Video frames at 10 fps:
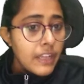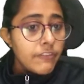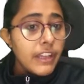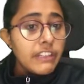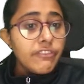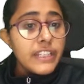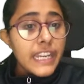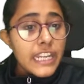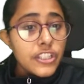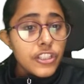
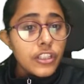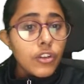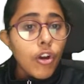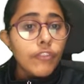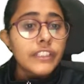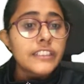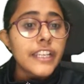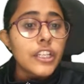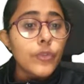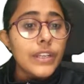Verification of the
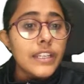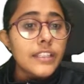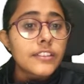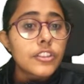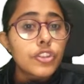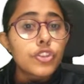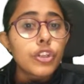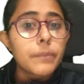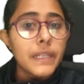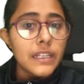genuineness
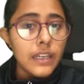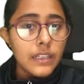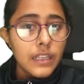should be done.